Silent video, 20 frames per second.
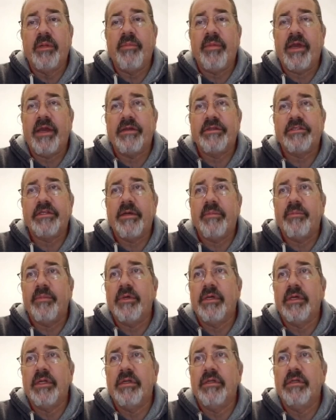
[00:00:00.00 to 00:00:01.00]
packs up,
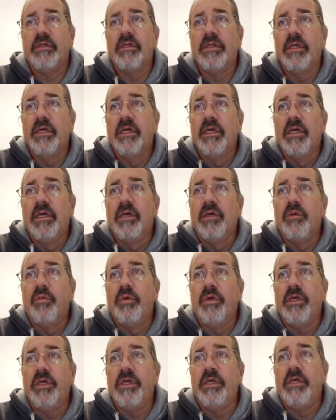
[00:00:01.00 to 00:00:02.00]
and
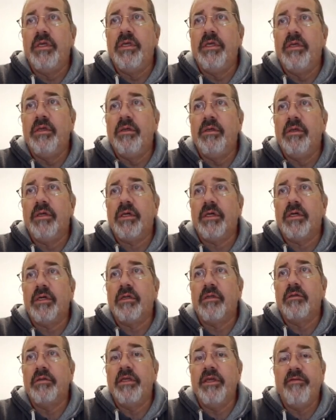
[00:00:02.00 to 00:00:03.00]
we
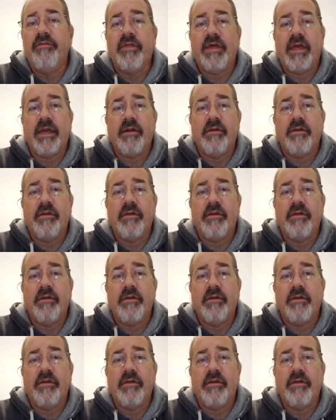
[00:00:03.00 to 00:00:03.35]
leave that